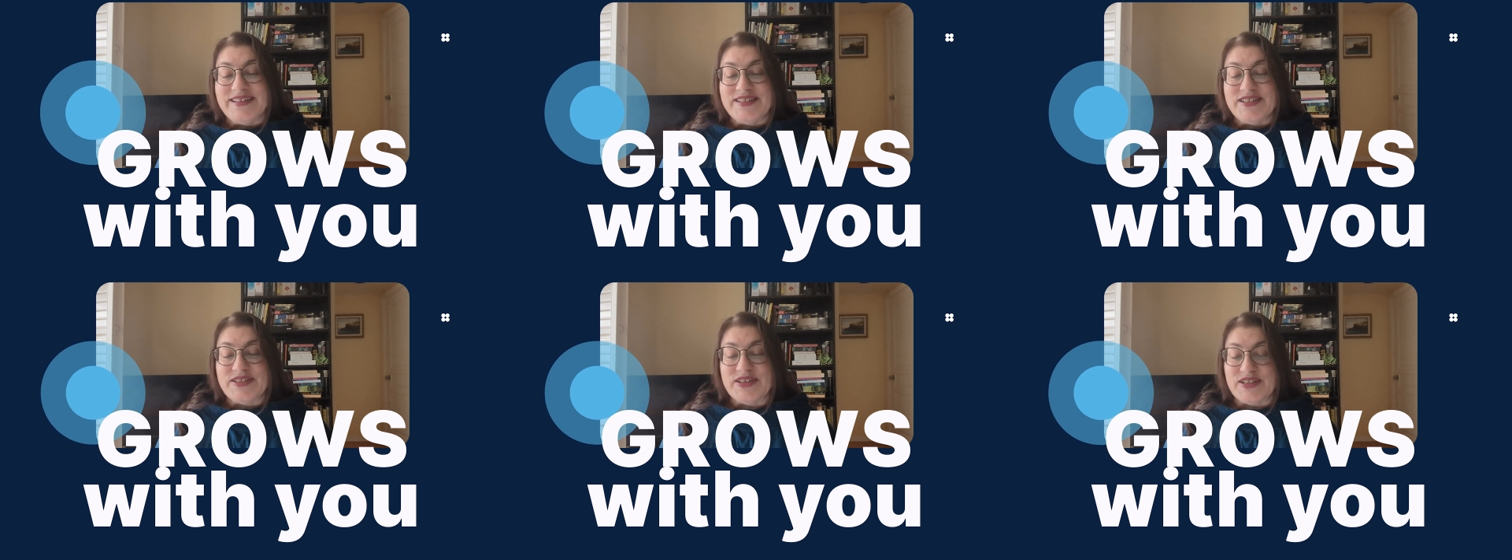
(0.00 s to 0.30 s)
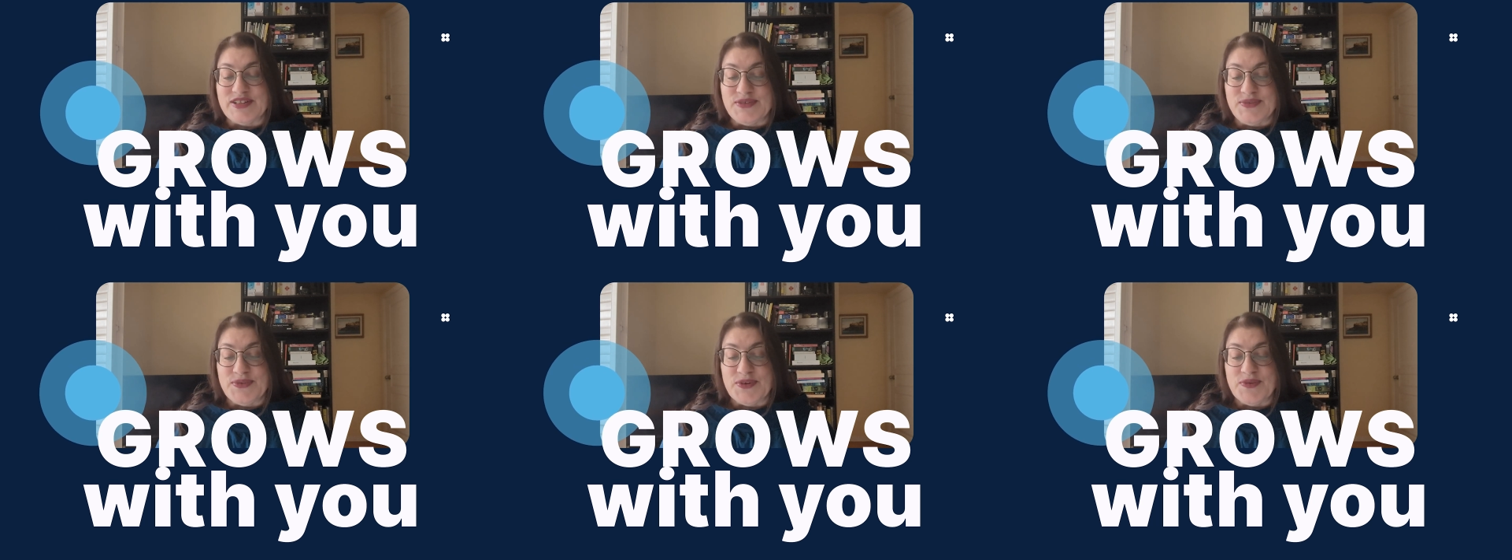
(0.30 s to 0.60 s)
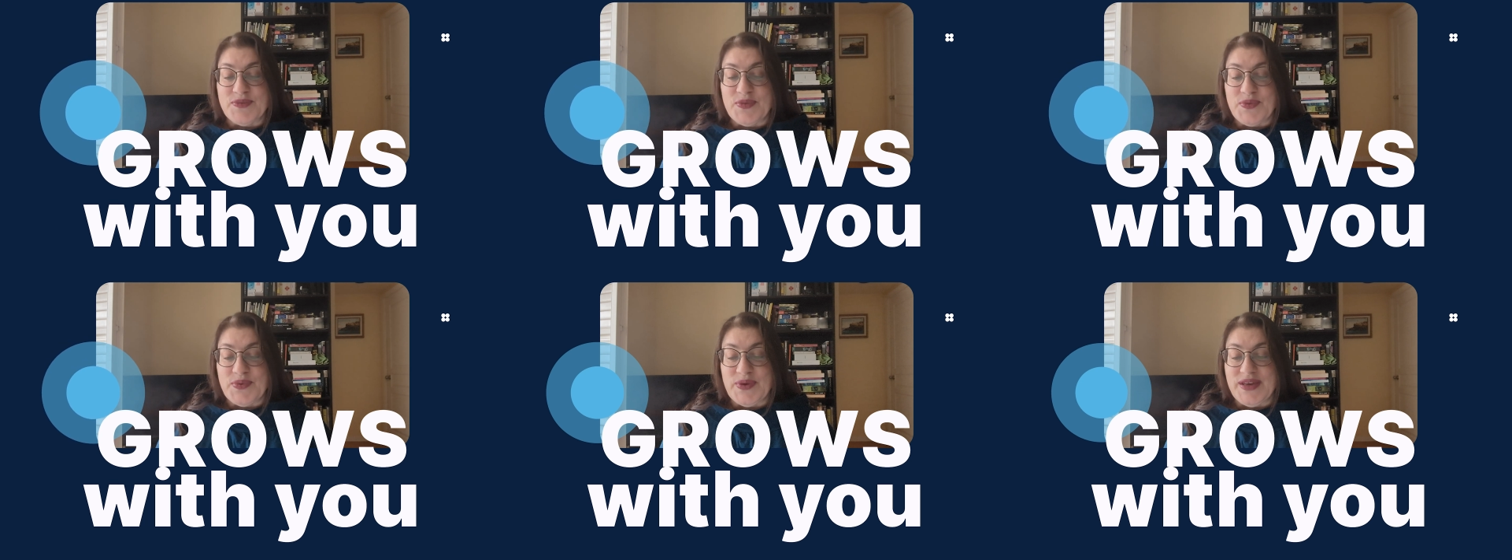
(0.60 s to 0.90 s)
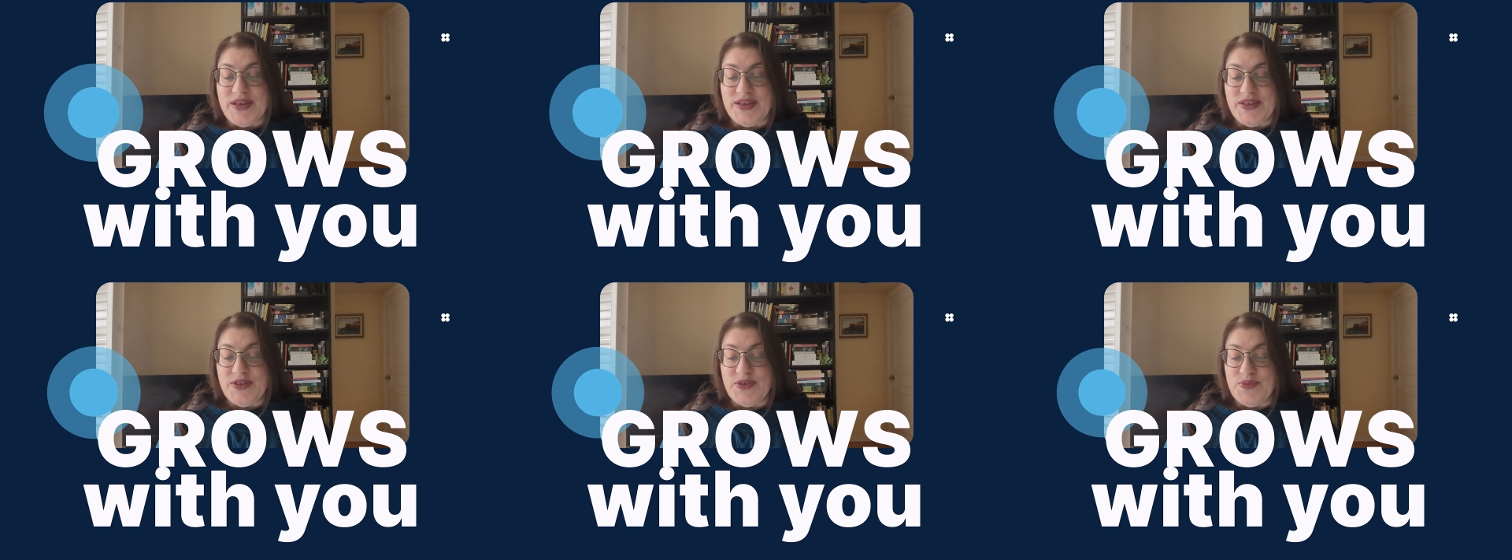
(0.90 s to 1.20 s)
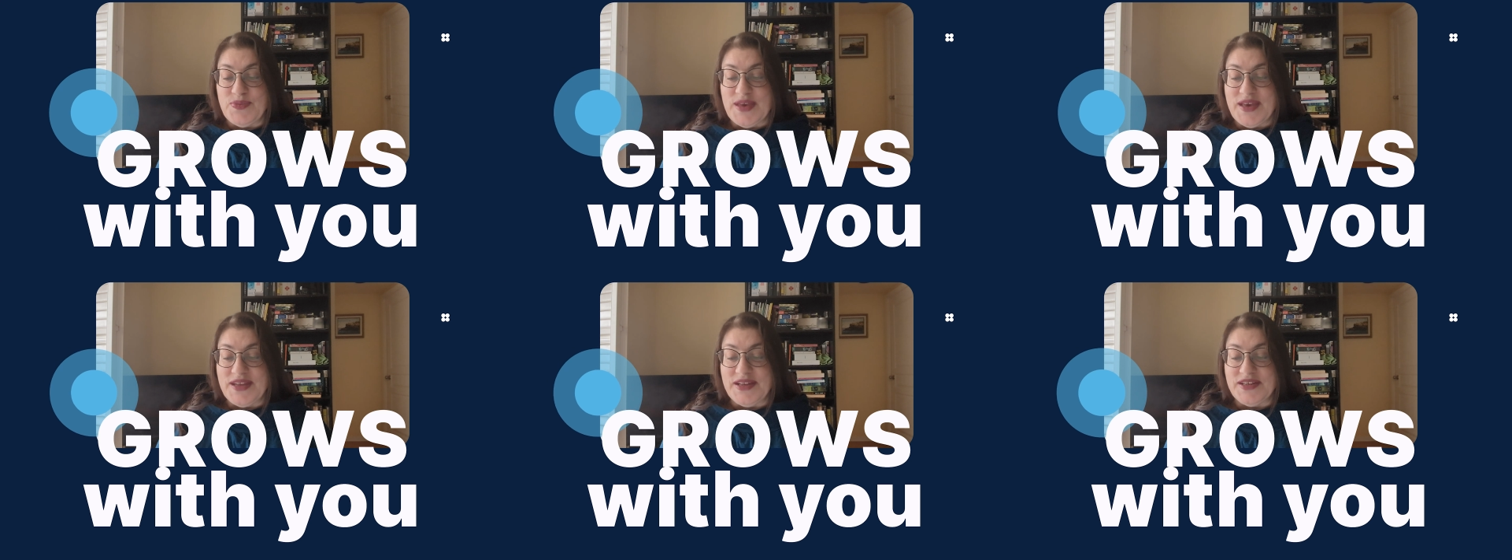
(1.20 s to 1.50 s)
Transform the way you
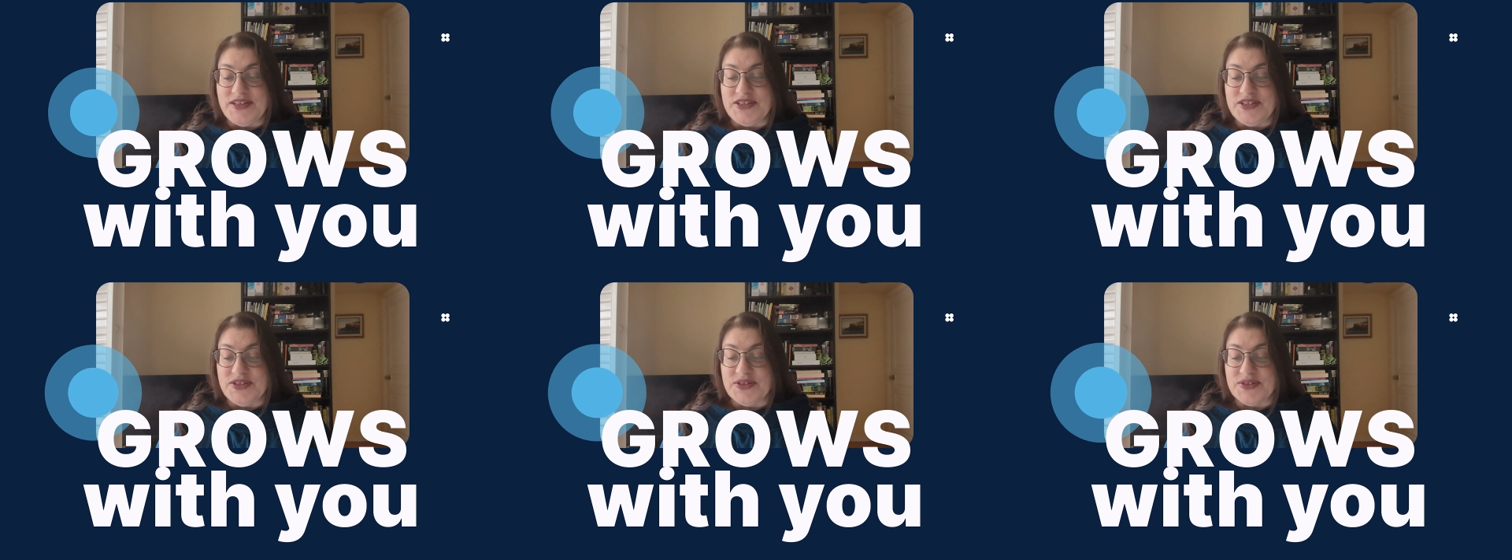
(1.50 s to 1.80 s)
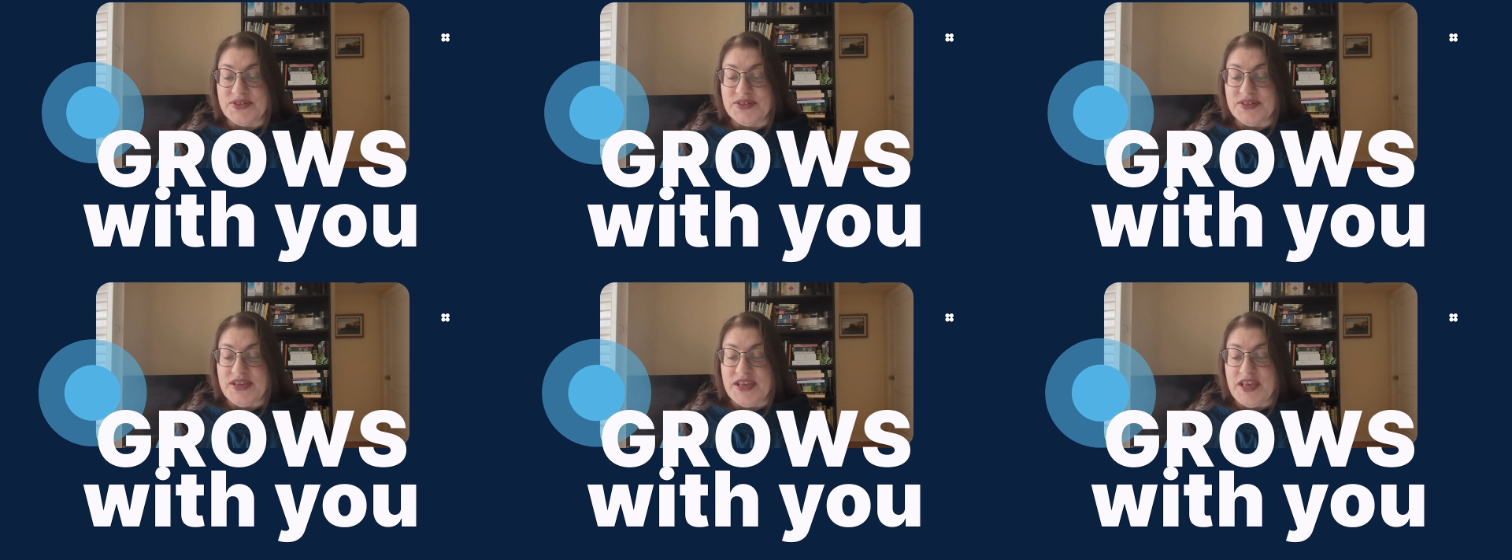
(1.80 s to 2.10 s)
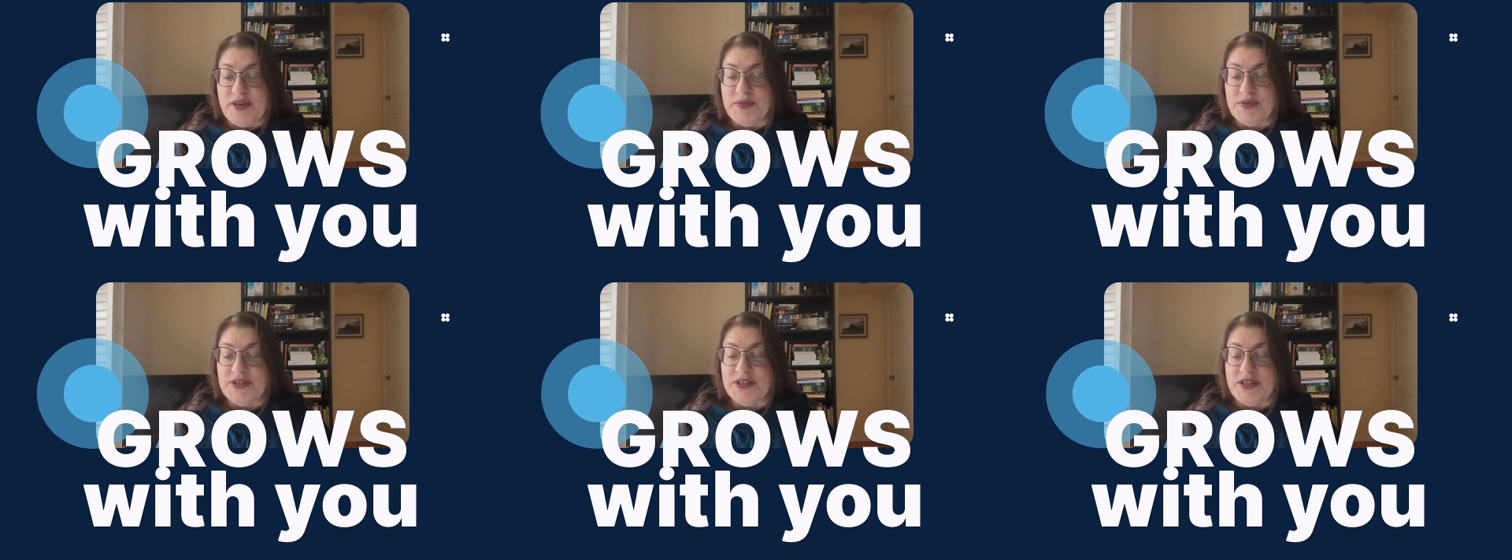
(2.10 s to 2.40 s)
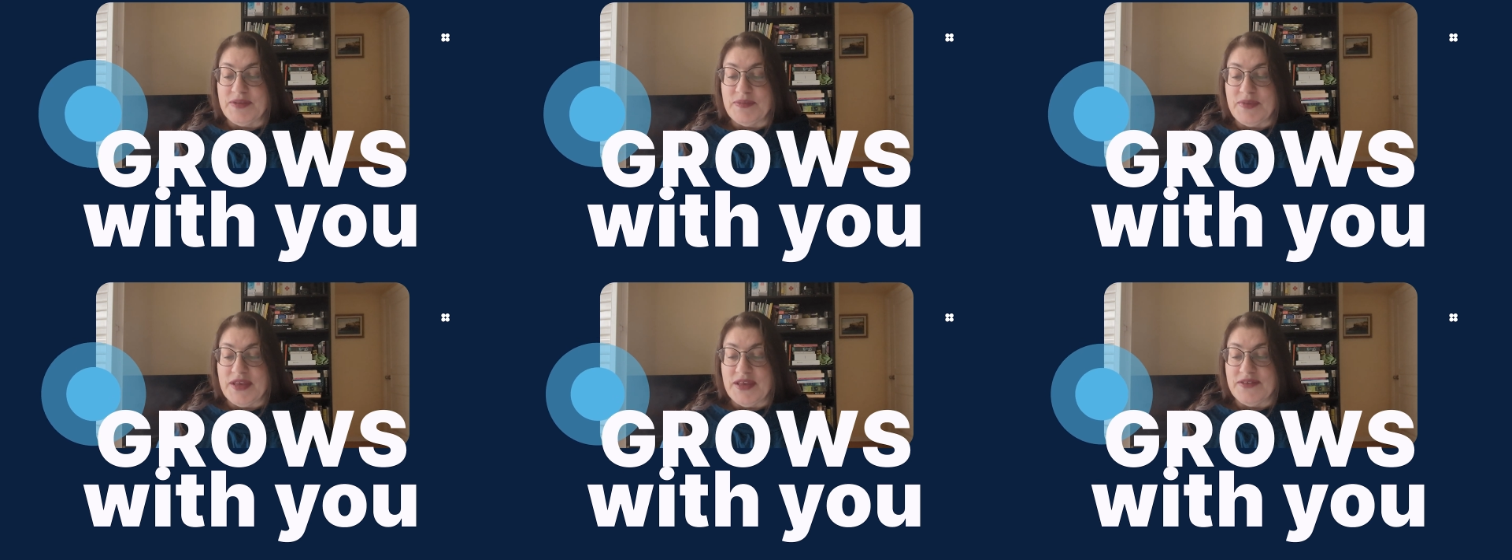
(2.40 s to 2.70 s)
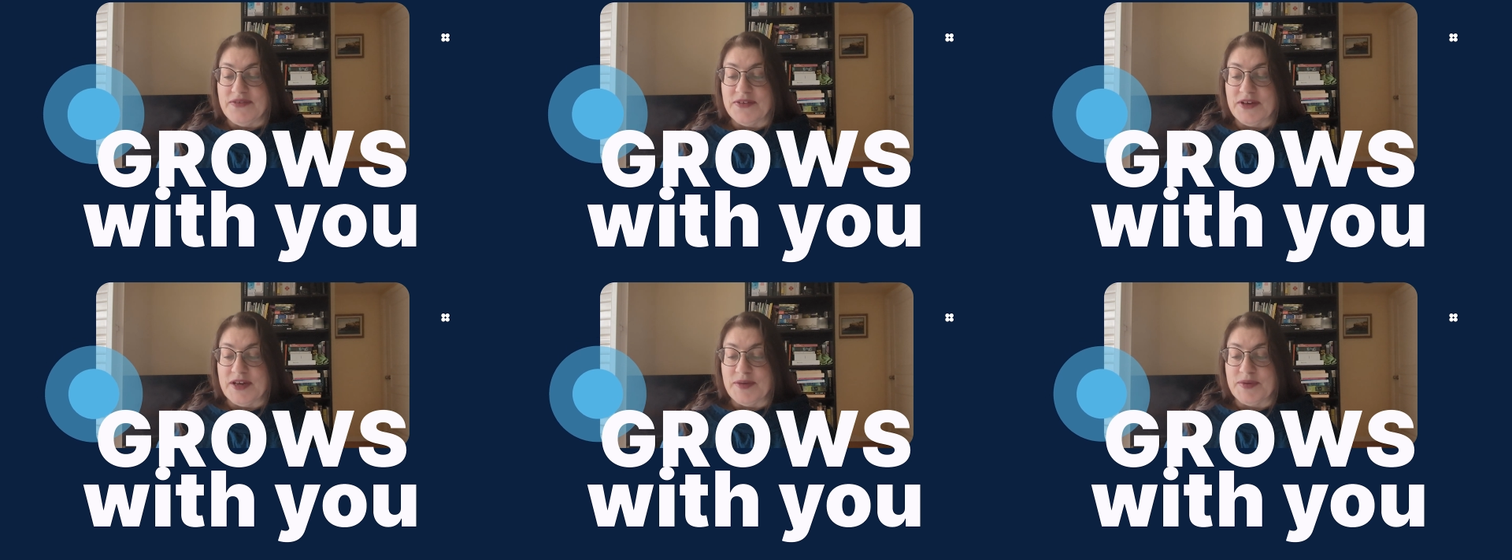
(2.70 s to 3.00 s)
manage your cable and net
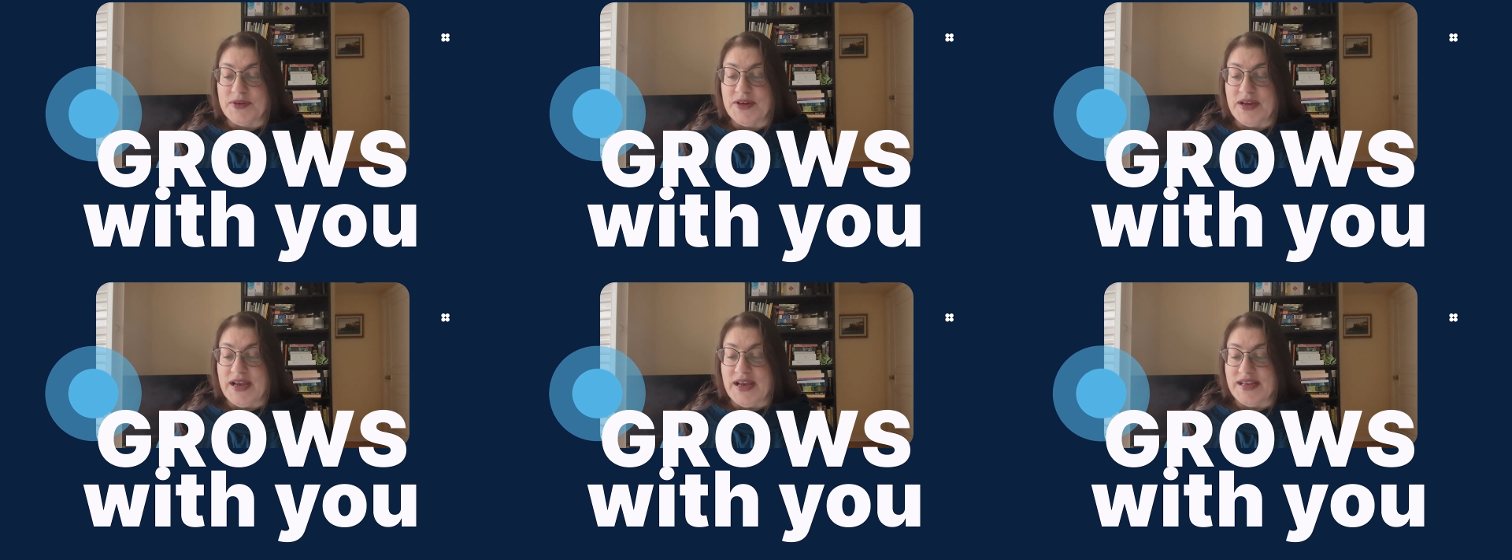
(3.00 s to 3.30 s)
fiber